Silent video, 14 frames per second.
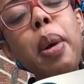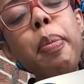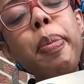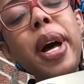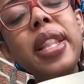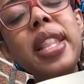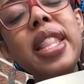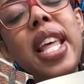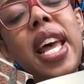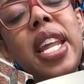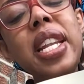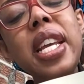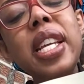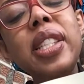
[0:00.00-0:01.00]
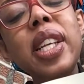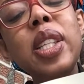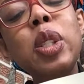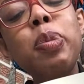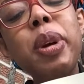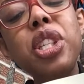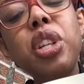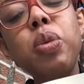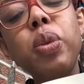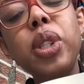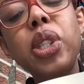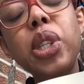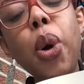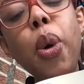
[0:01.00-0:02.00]
but then his expression was
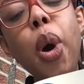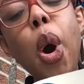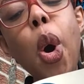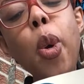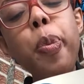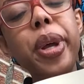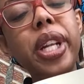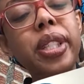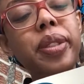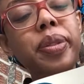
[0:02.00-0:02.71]
so open.